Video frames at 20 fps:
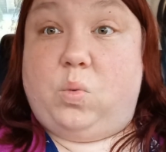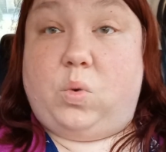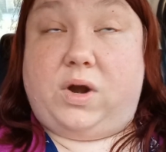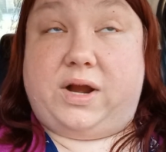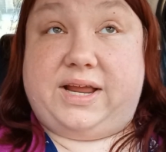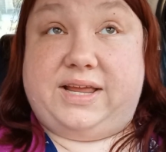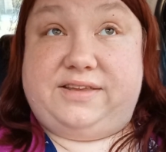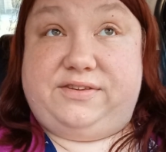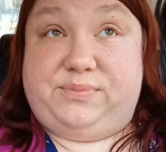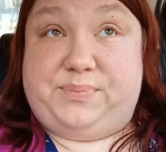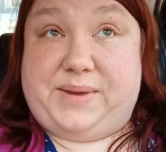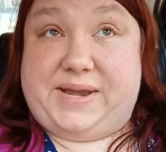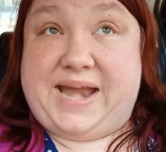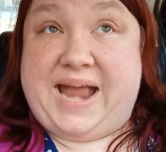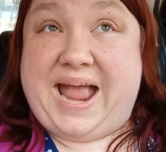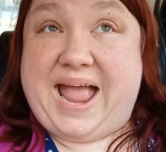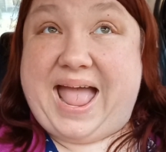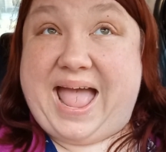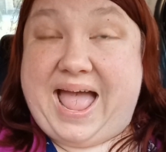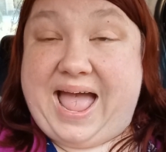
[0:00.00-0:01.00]
Work has
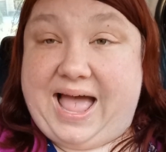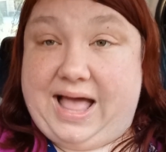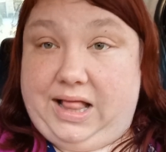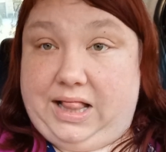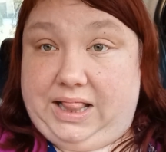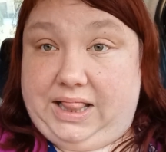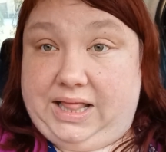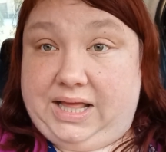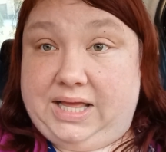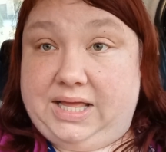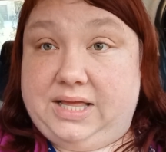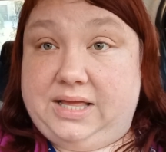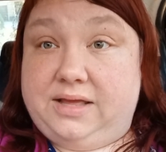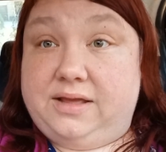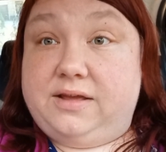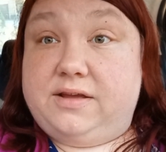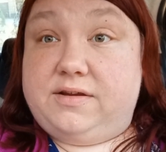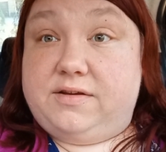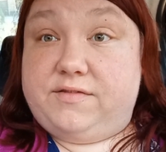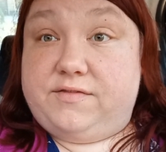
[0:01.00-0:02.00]
been hell
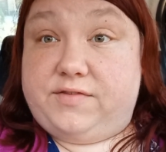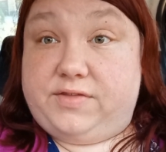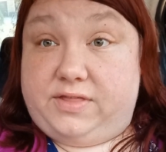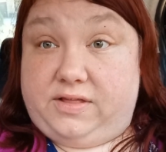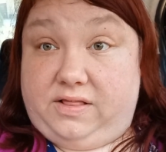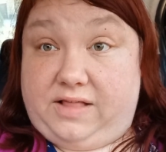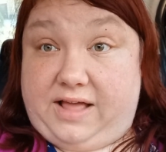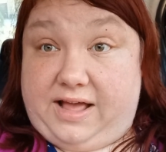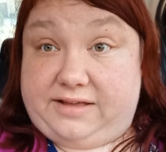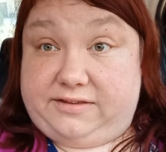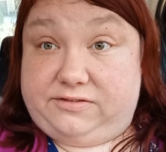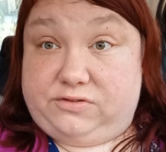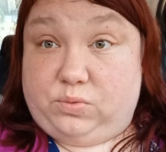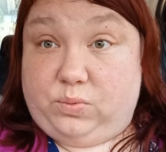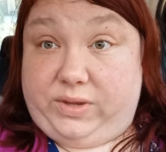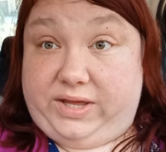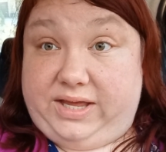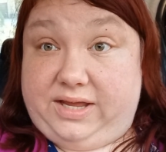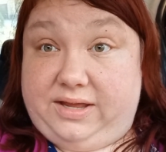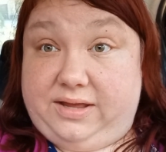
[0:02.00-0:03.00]
for the
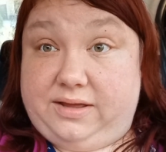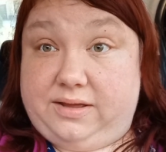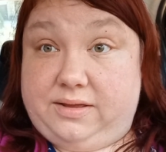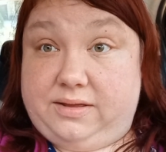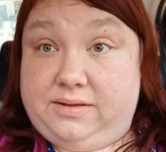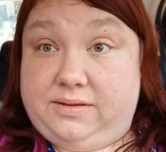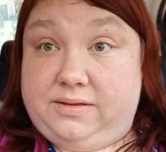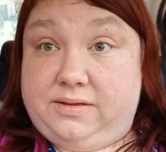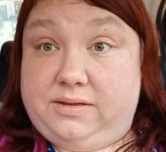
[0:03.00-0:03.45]
last week.